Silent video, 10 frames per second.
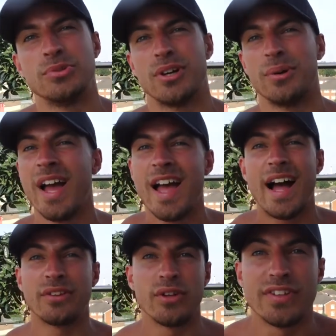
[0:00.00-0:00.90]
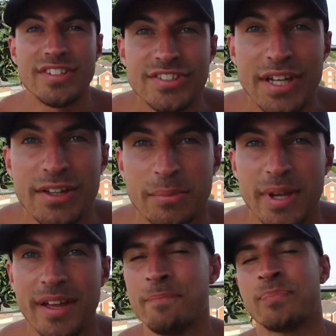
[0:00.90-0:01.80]
so I don't know if you're sick of them
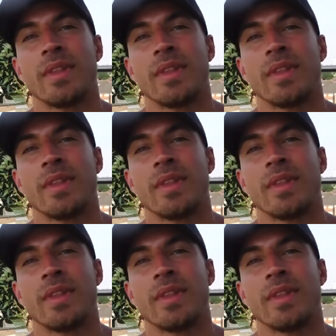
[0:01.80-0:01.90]
yet.